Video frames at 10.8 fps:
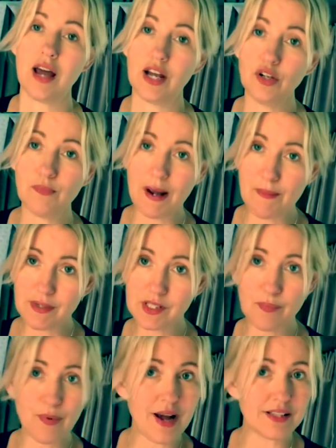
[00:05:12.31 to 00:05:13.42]
and you might be
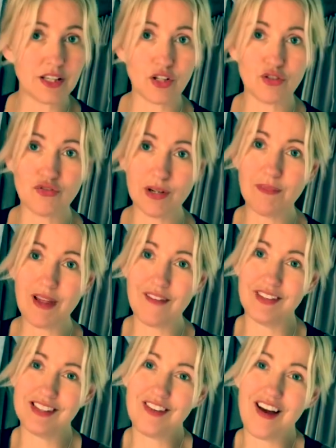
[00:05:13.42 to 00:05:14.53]
surprised that your dream life
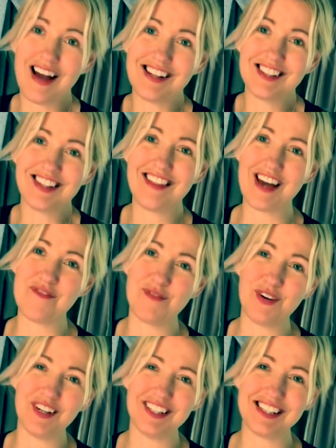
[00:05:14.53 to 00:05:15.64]
is not actually that
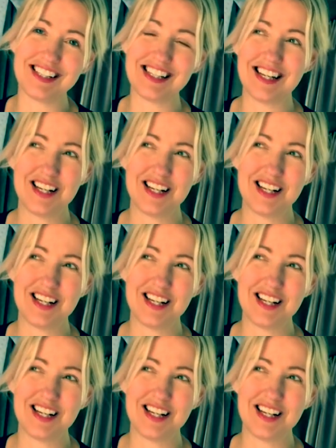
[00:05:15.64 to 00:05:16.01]
much.